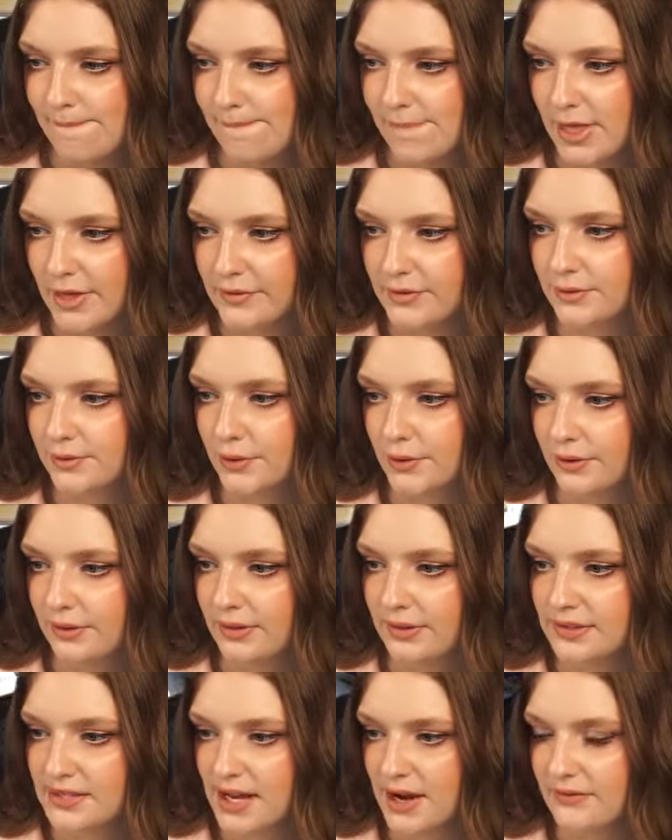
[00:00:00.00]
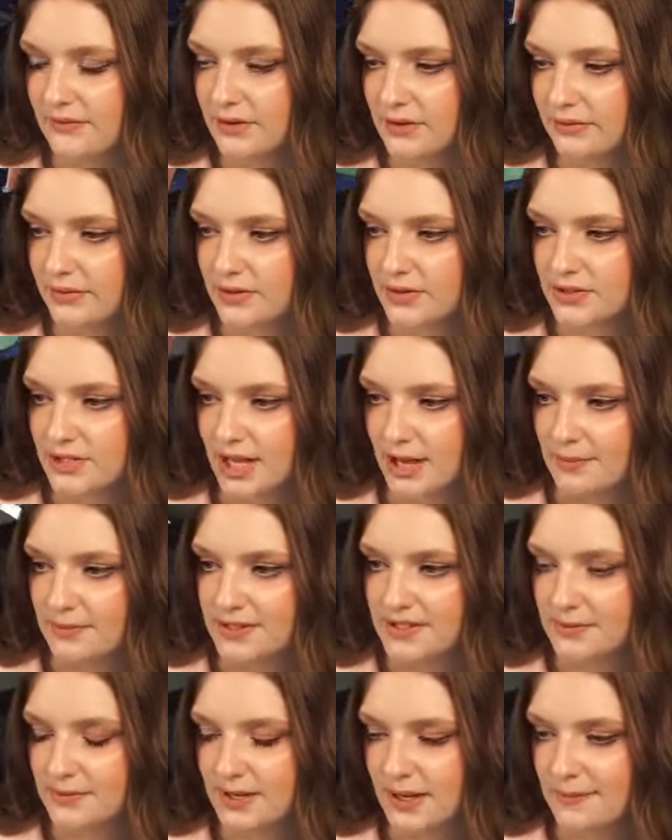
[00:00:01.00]
If you load in the town for the first time, it
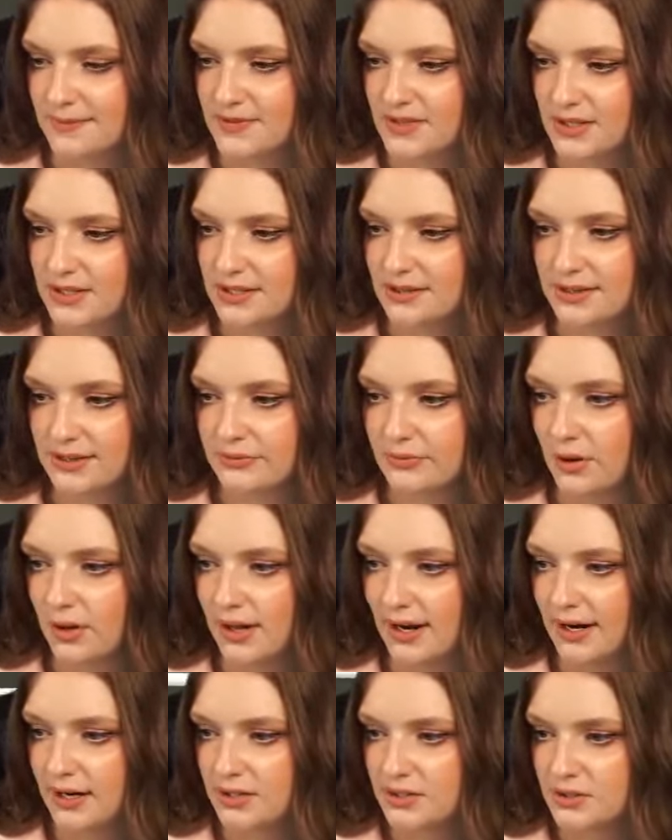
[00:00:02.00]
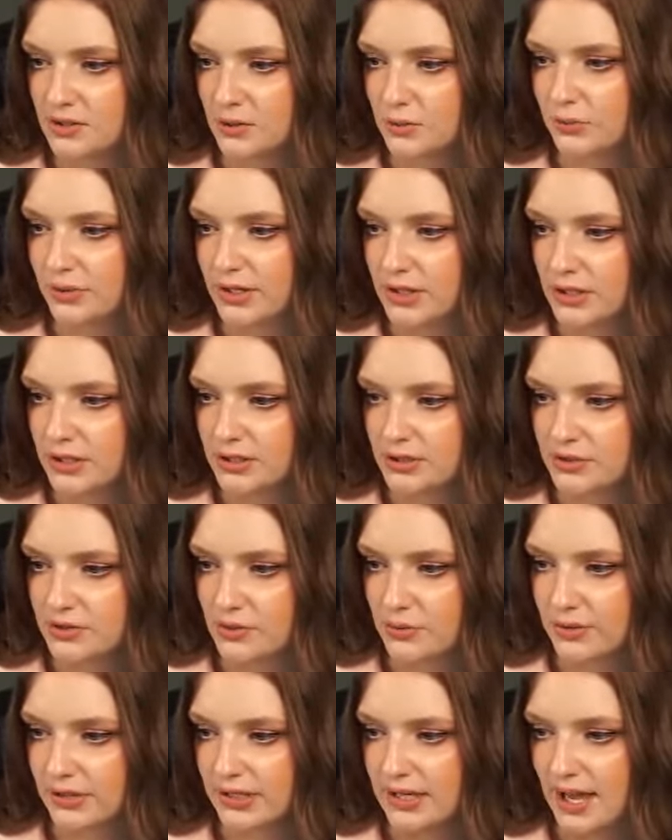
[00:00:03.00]
sometimes makes the default hairs look weird. Just go
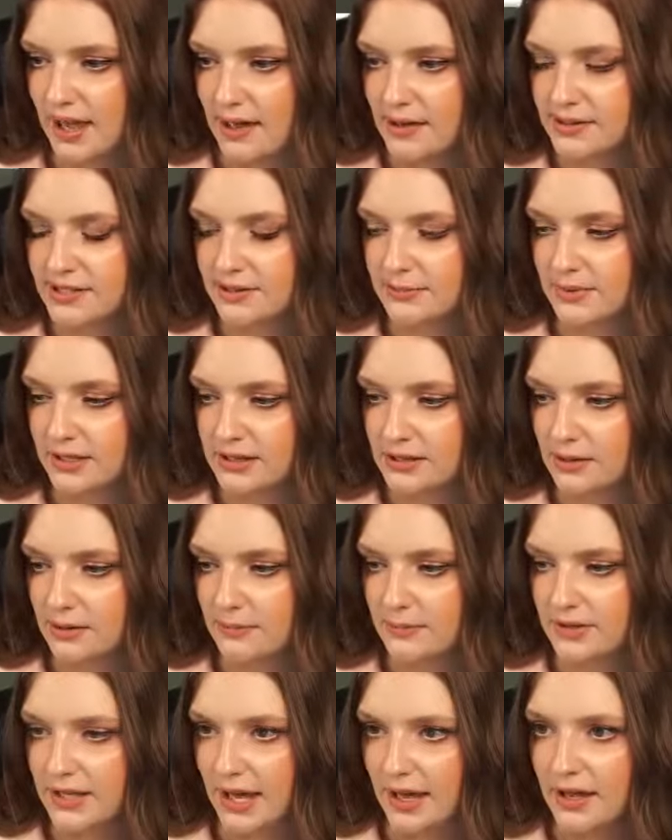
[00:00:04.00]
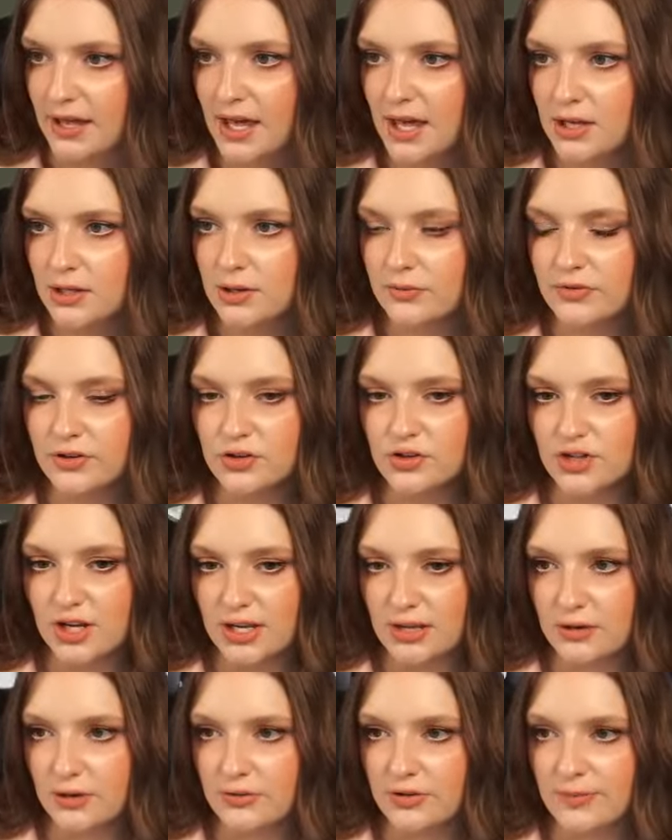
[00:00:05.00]
into CAS and make them. Yeah, you have to
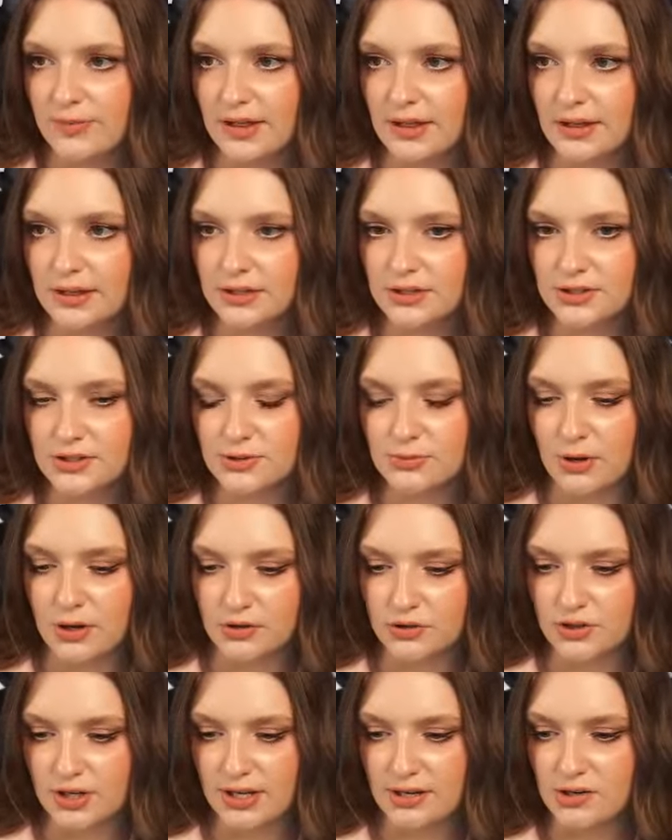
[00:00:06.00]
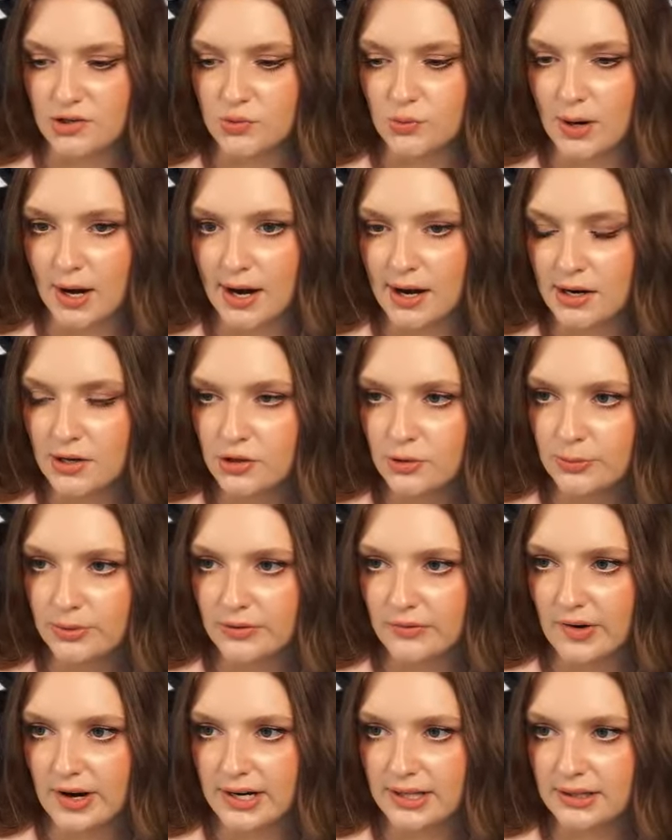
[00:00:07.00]
you have to make like a small change. Why are you
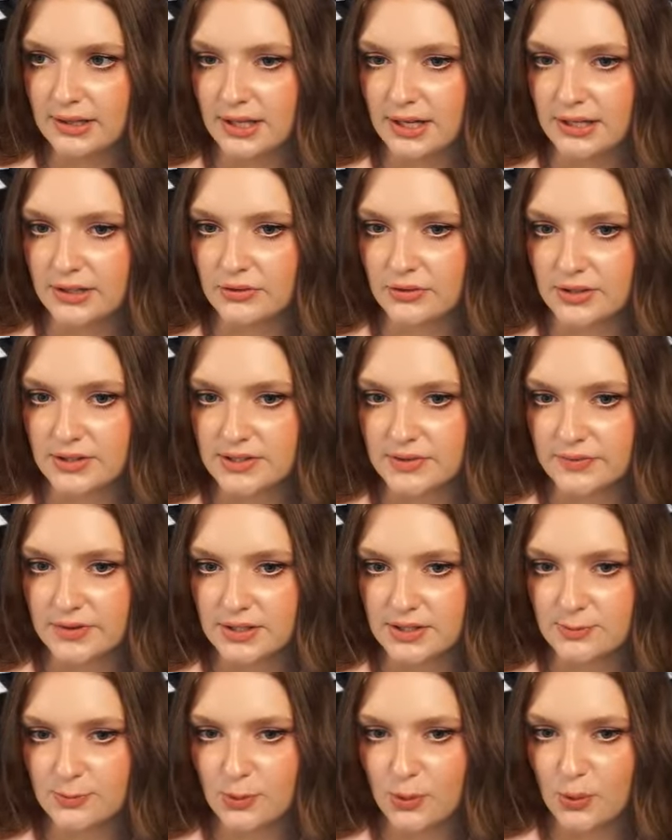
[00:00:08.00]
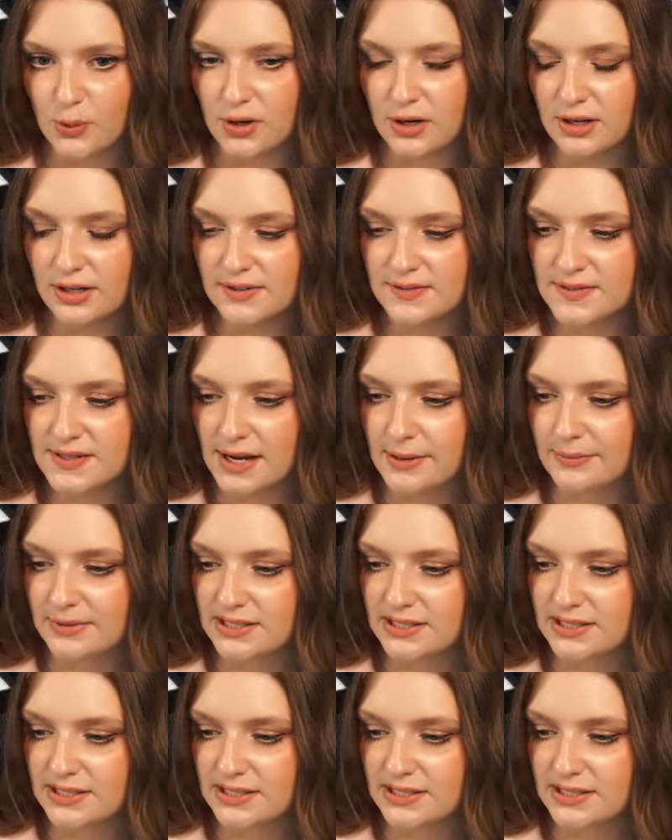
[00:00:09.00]
berating the ignorance of this poor consignment